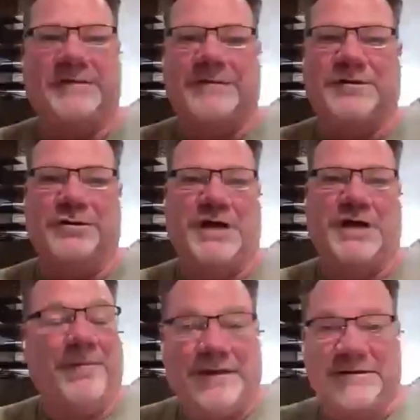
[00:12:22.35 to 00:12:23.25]
this new
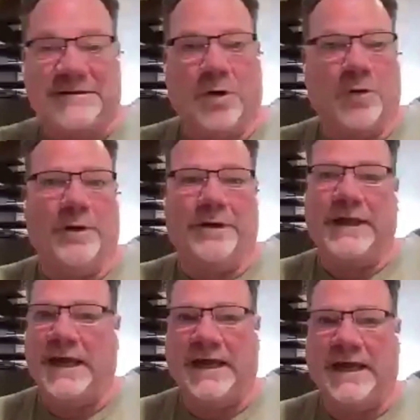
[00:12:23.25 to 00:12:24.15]
job has a
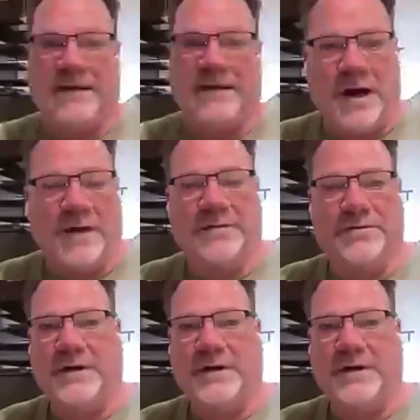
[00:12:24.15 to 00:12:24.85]
401k Roth